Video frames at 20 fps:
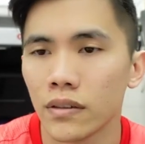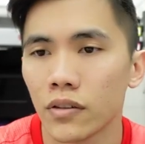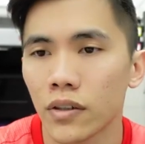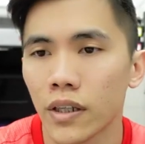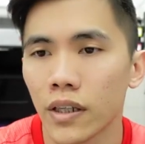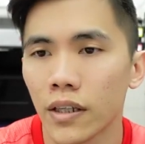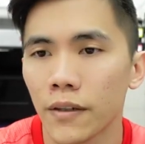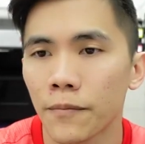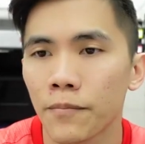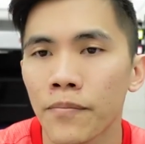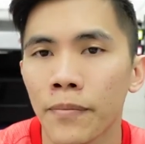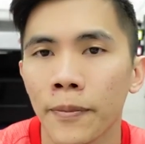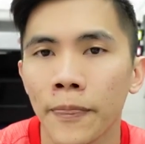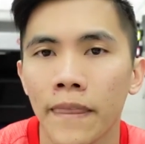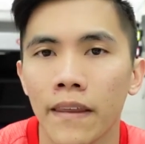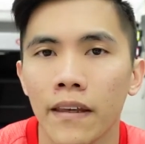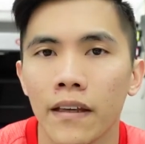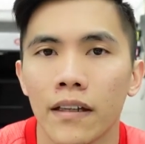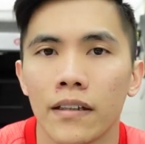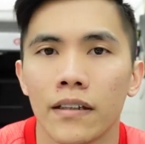Okay,
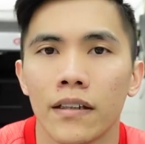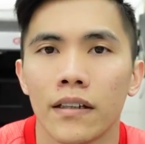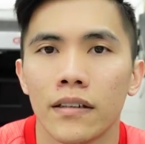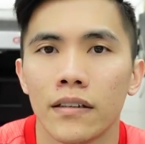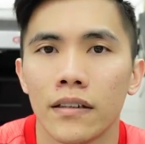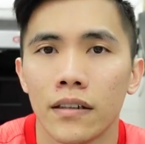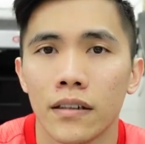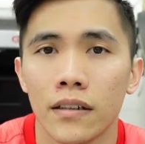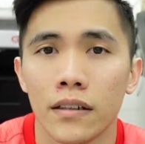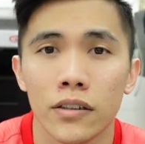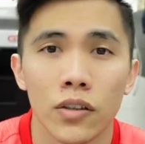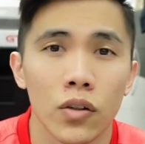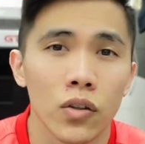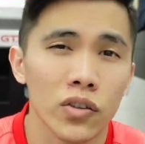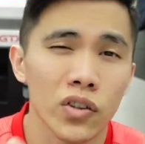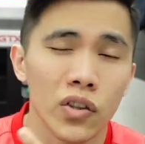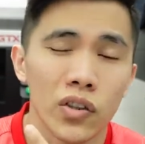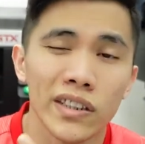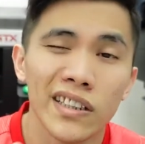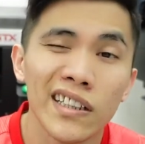and then
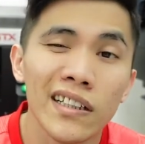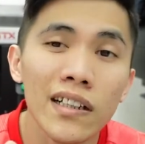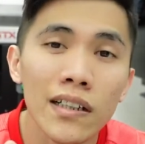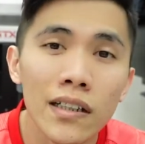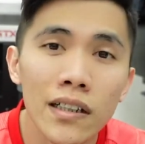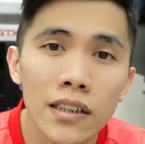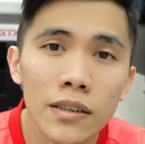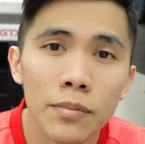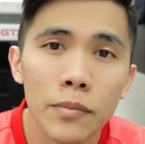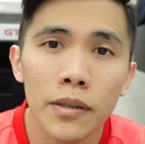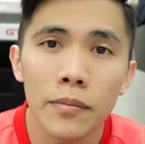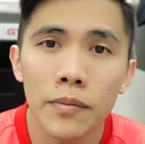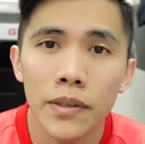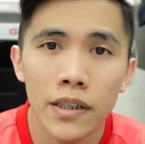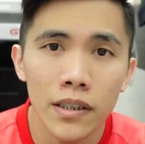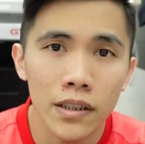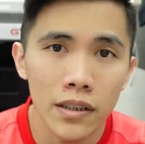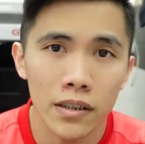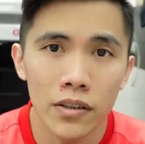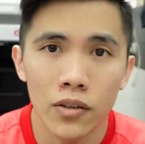your dealers
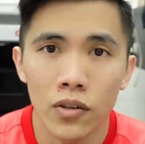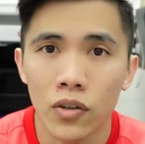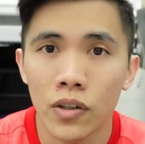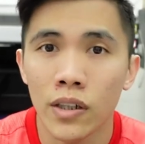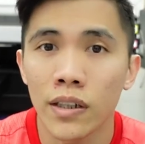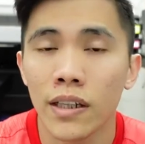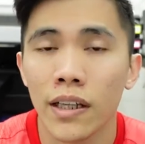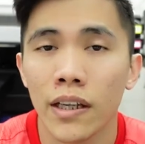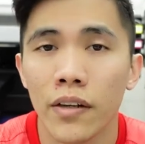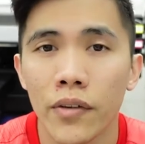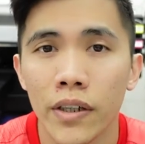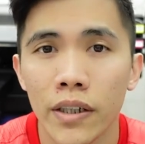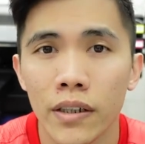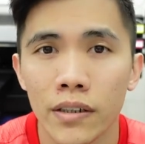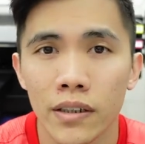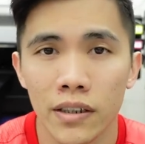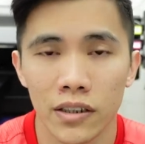maybe in your local area,